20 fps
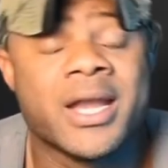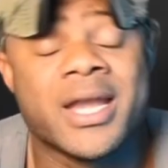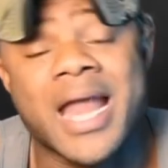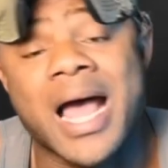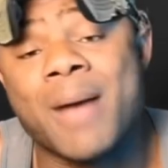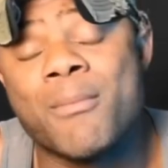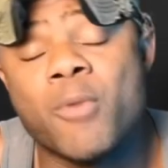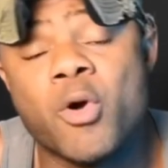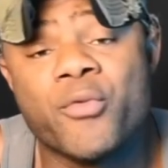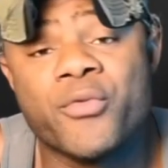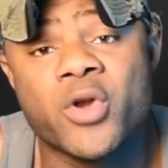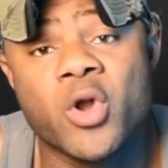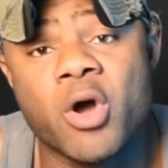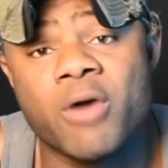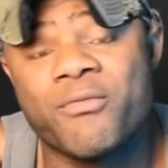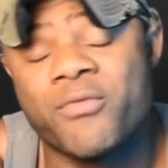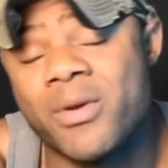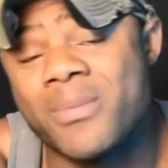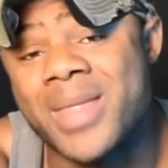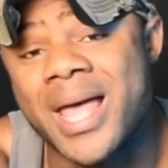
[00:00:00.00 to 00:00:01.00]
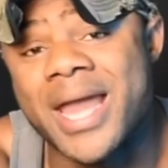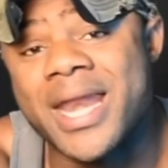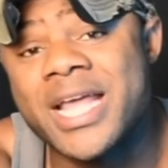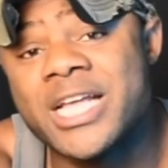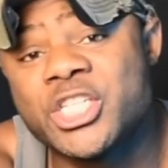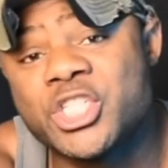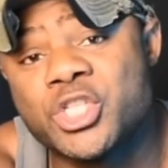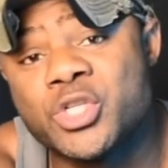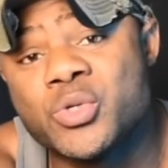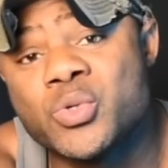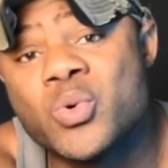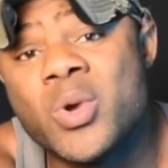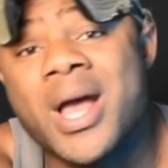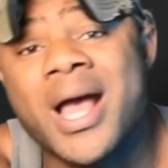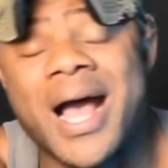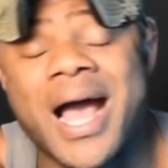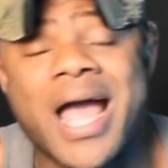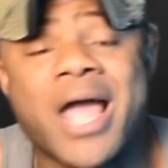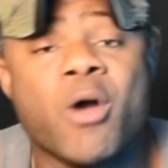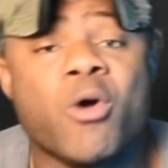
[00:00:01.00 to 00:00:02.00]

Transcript: Now, moving on from that issue, I